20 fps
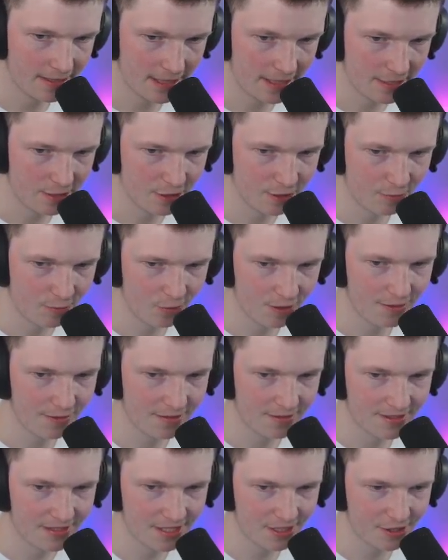engine
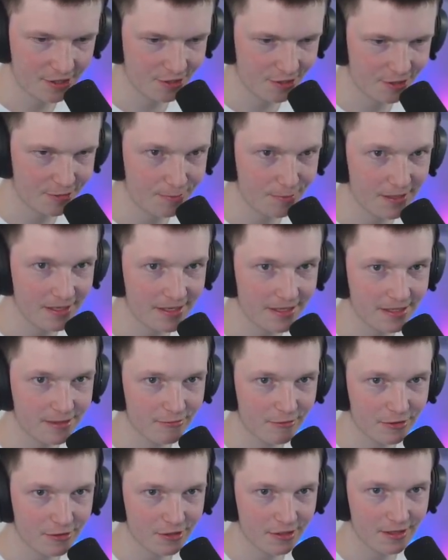1. Tissues, please.
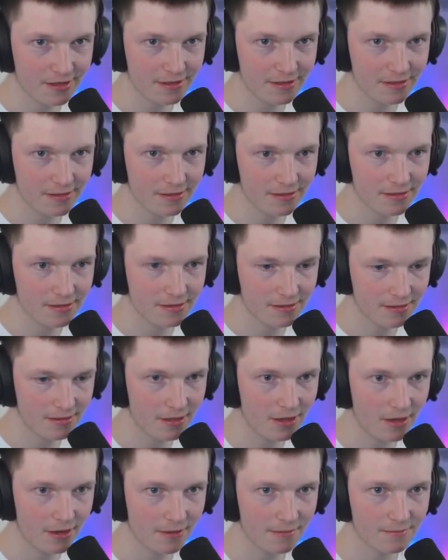Roger that.
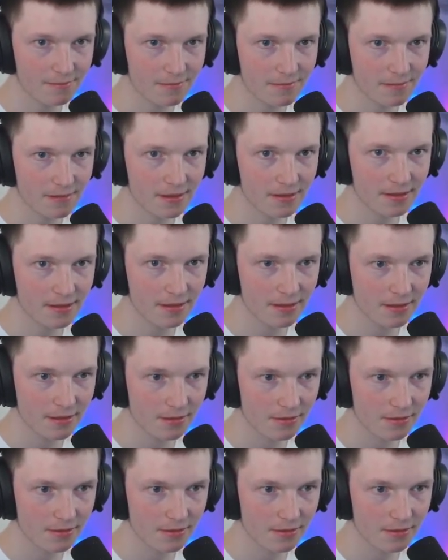Oh, there you